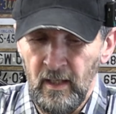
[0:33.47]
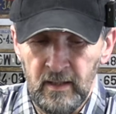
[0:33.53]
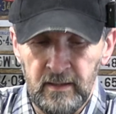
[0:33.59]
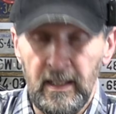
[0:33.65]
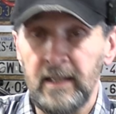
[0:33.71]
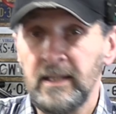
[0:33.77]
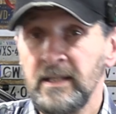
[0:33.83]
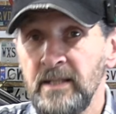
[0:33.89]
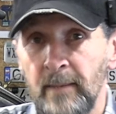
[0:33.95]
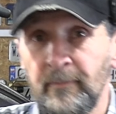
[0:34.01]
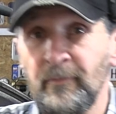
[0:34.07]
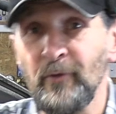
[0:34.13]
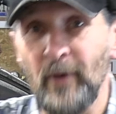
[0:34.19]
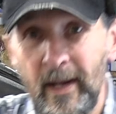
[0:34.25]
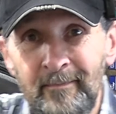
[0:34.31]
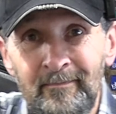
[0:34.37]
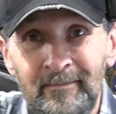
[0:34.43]
Now the
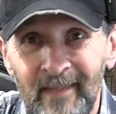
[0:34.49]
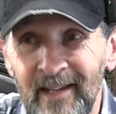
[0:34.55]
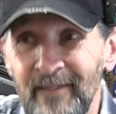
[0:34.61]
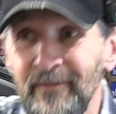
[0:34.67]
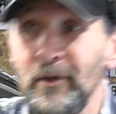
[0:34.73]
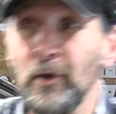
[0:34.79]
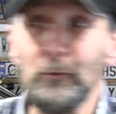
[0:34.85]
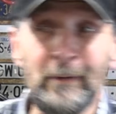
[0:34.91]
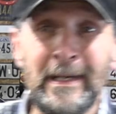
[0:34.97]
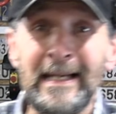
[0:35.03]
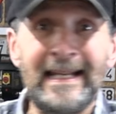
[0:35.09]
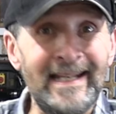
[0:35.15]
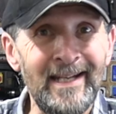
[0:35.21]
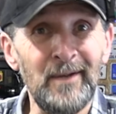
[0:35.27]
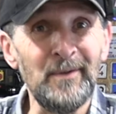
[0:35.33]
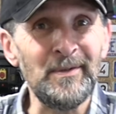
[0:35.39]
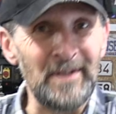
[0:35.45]
subframe, if you're
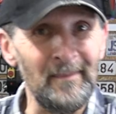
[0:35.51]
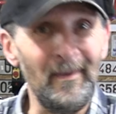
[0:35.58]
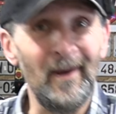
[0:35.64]
really new to